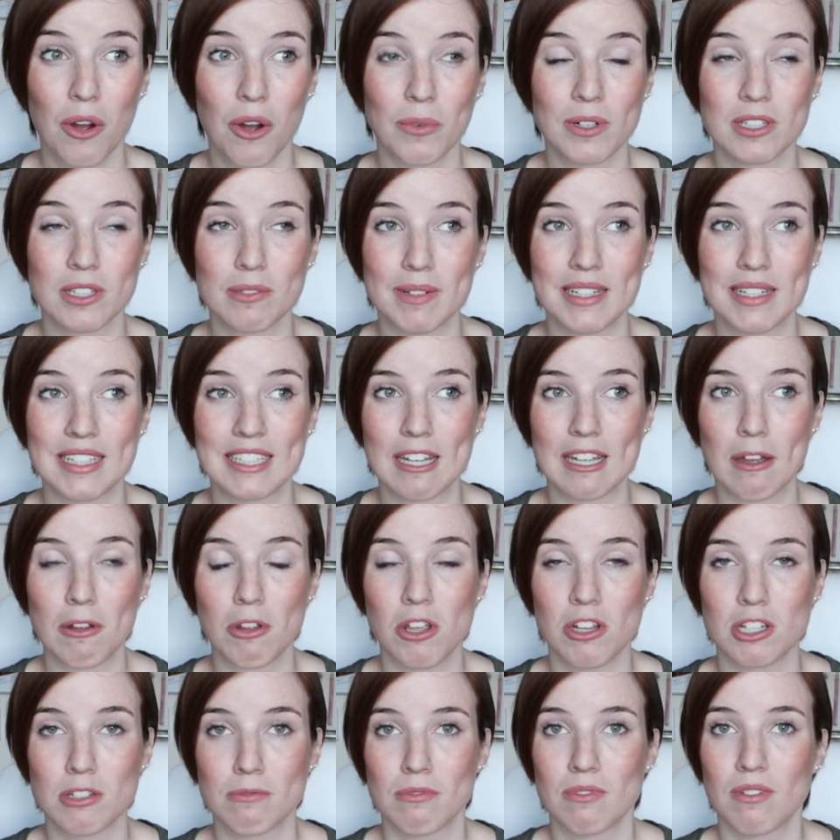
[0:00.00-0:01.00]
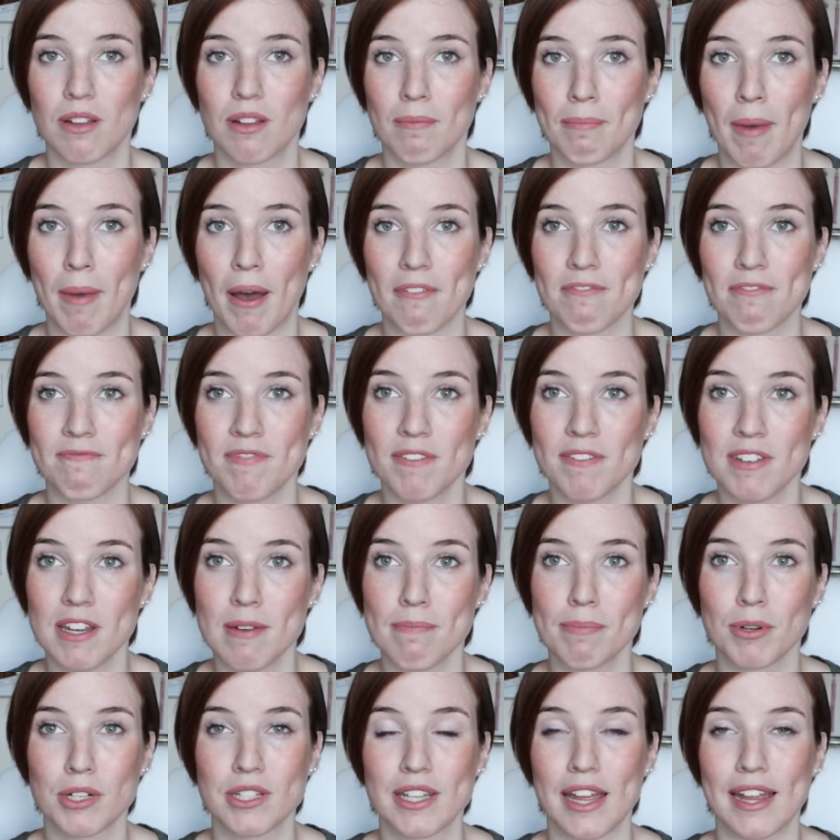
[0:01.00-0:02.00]
which means it's about
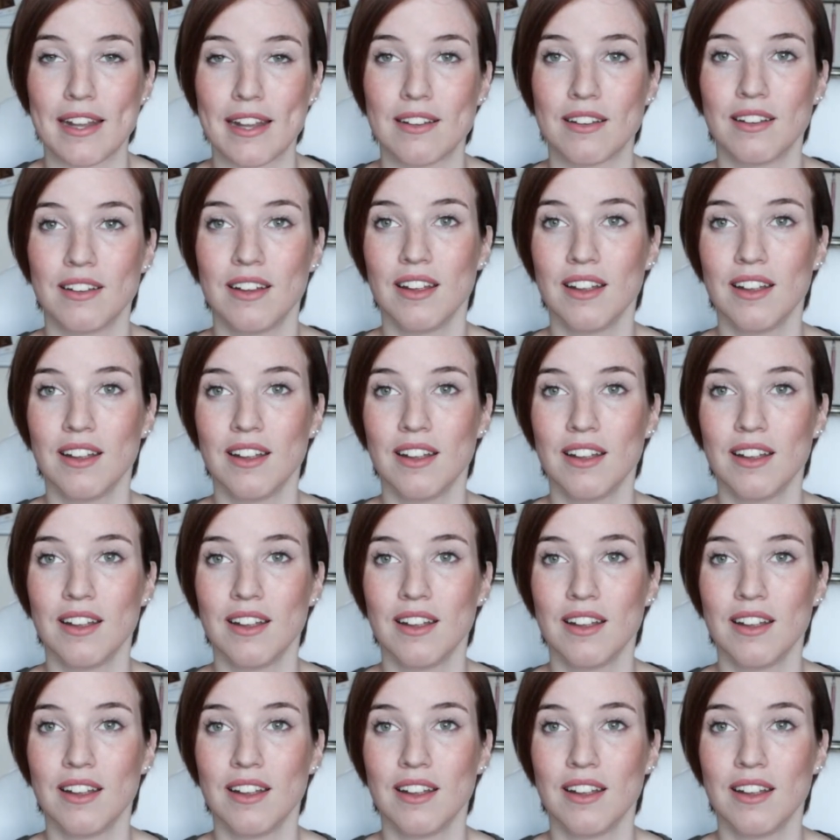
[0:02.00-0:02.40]
15%